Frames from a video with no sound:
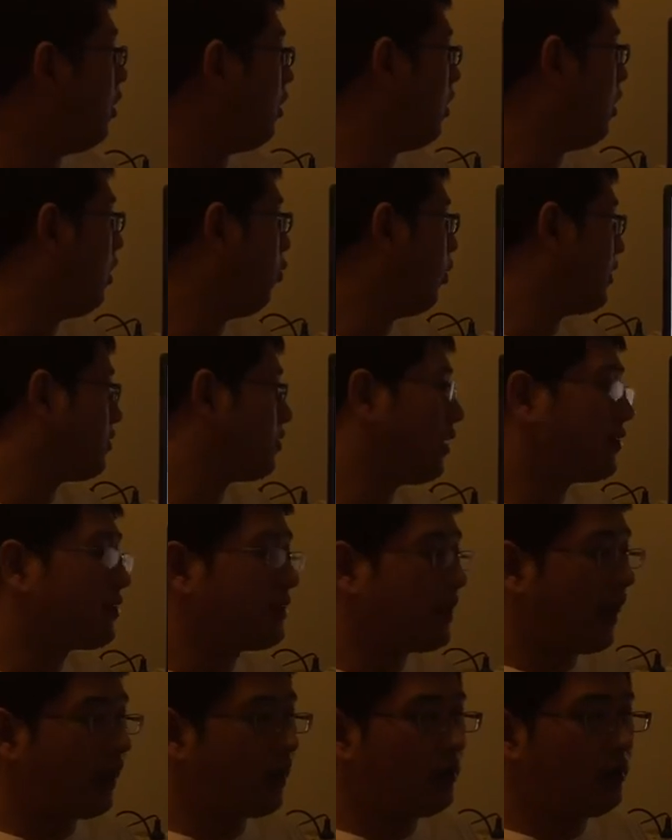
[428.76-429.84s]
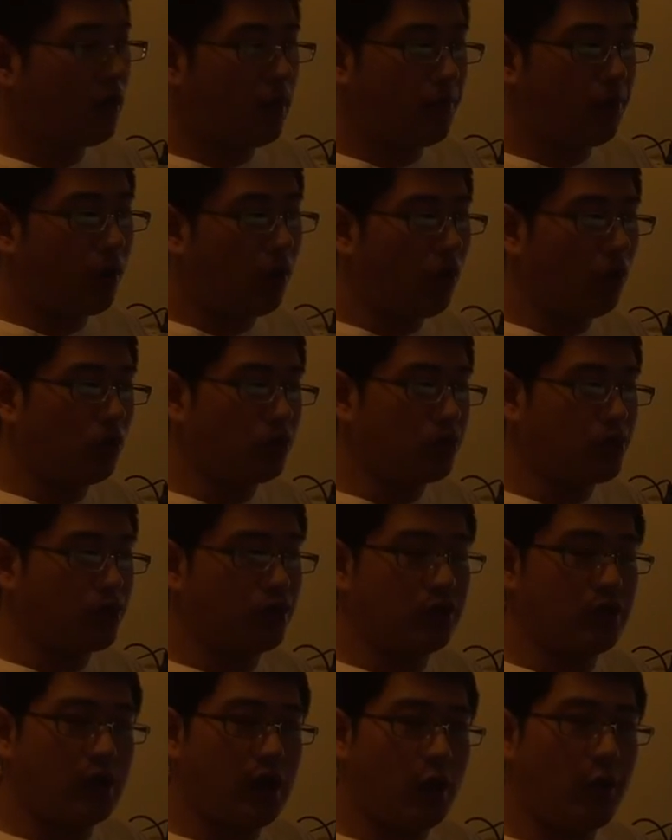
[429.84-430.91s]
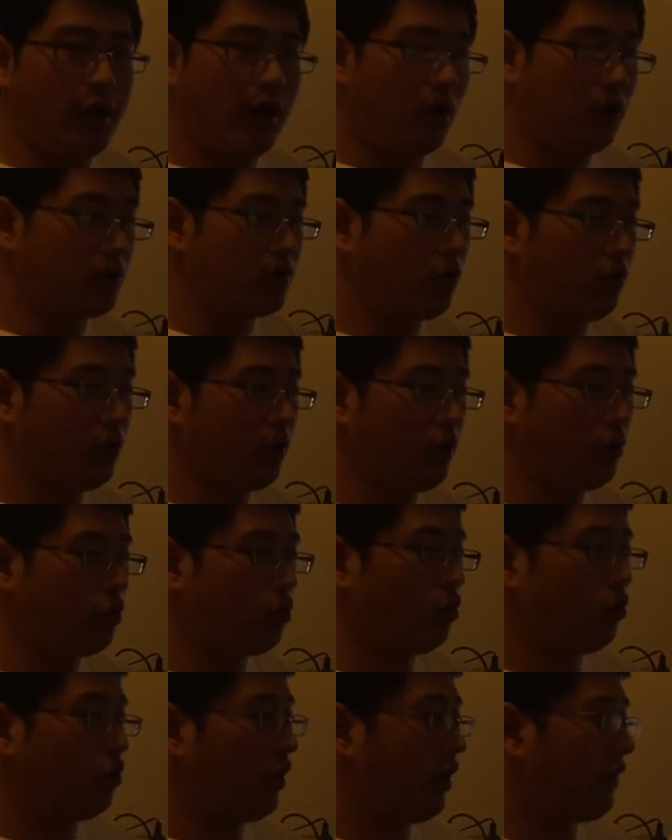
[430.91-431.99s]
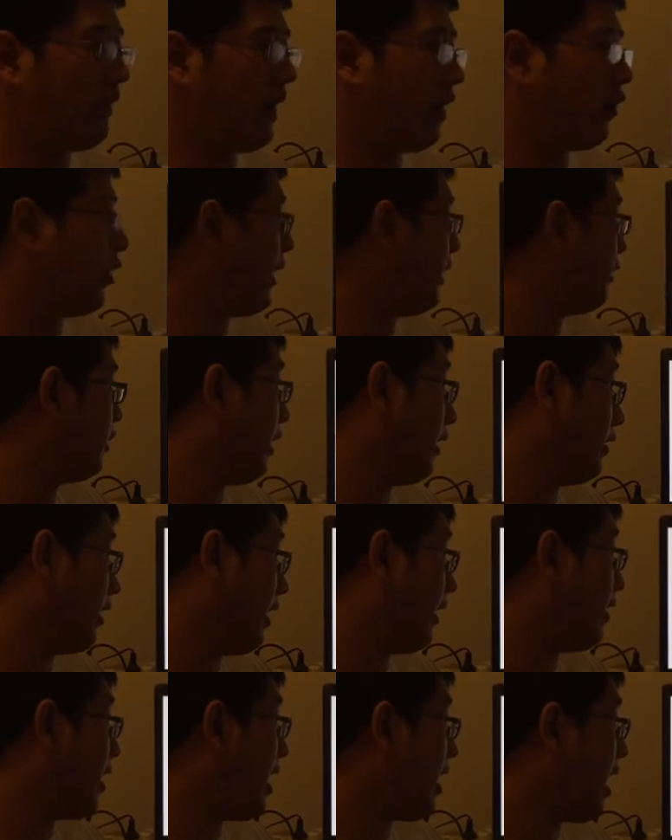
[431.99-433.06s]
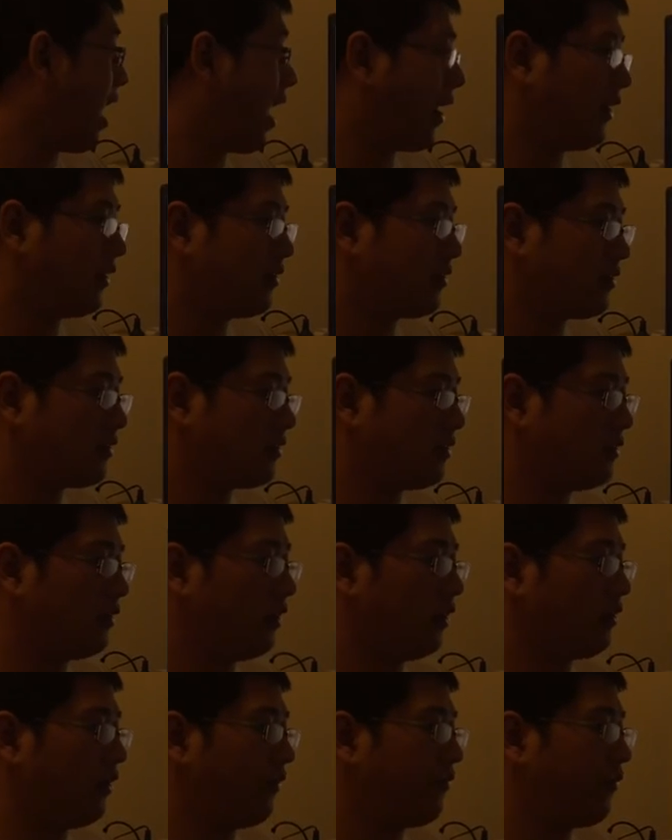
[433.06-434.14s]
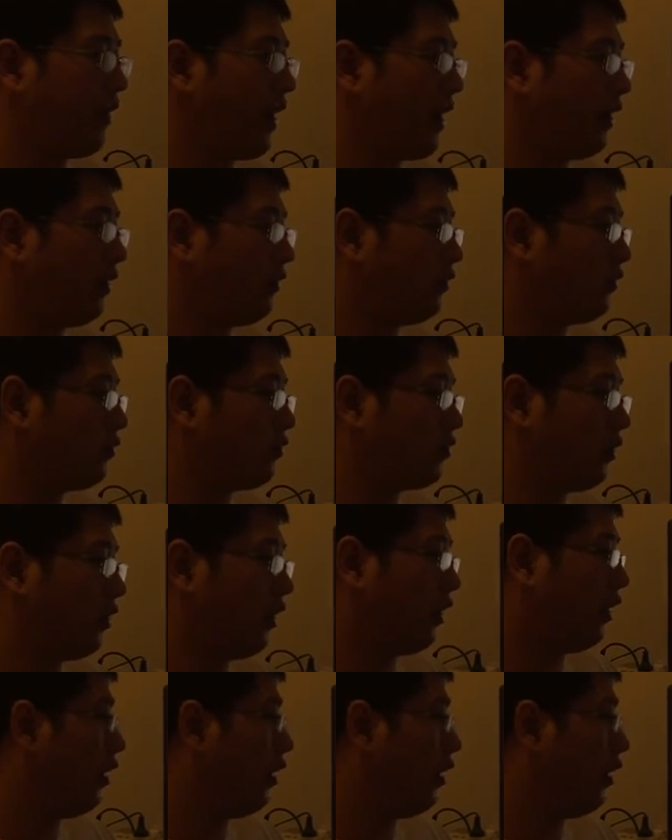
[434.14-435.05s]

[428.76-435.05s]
With the second approach, we also need to evaluate and analyze different